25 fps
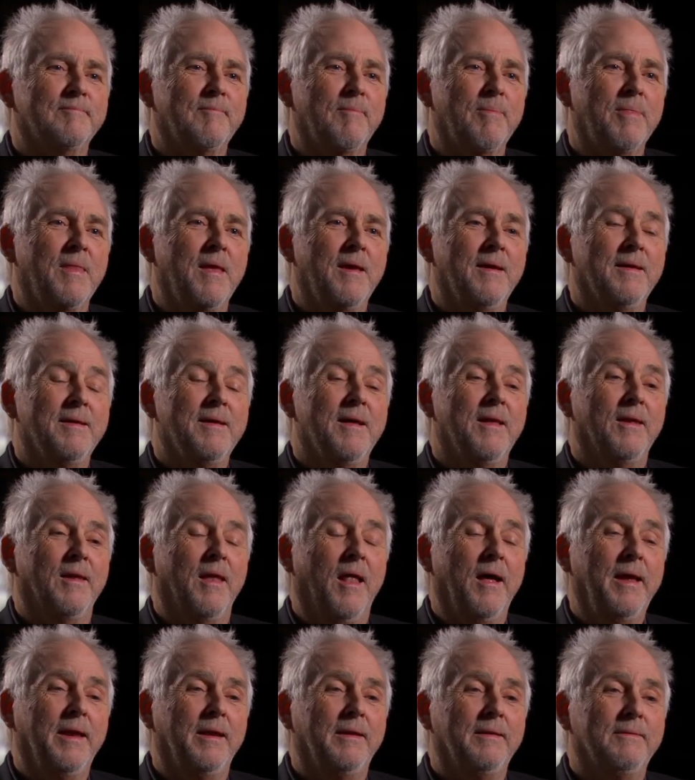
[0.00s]
American
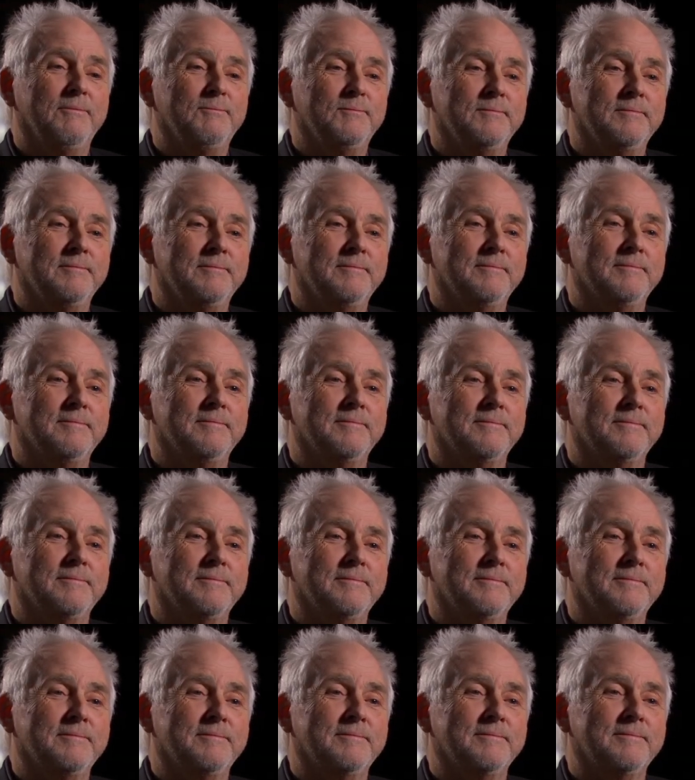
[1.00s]
Society of
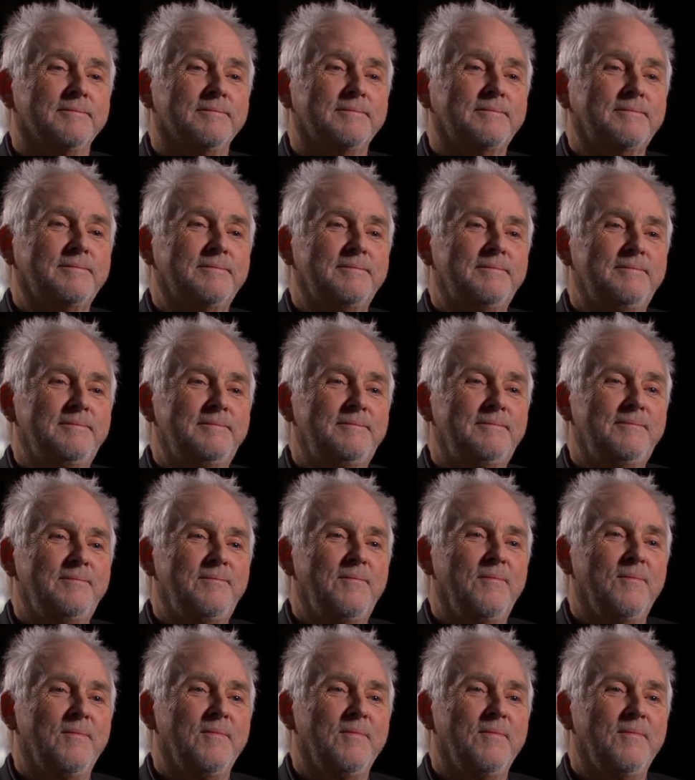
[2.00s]
Cinematographers endorsed,